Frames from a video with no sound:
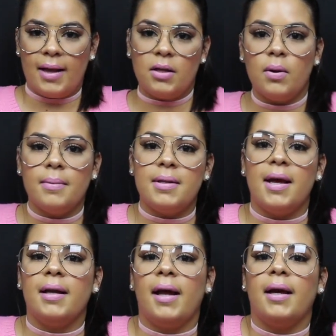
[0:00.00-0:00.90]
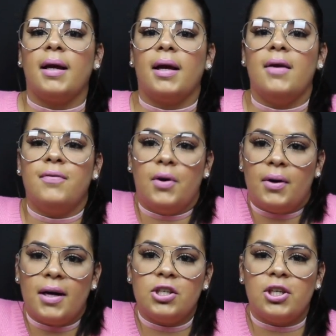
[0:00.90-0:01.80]
So that's what I'm saying. Like, if you're
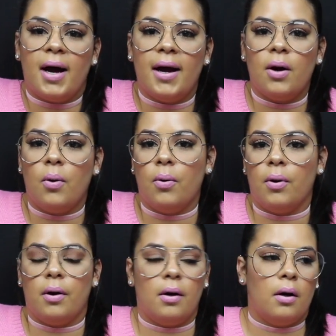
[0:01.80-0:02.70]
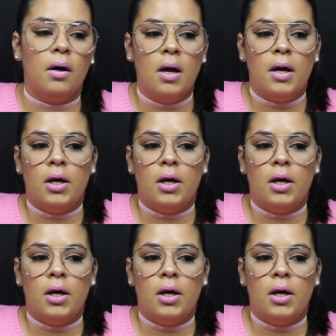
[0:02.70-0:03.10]
not shy, or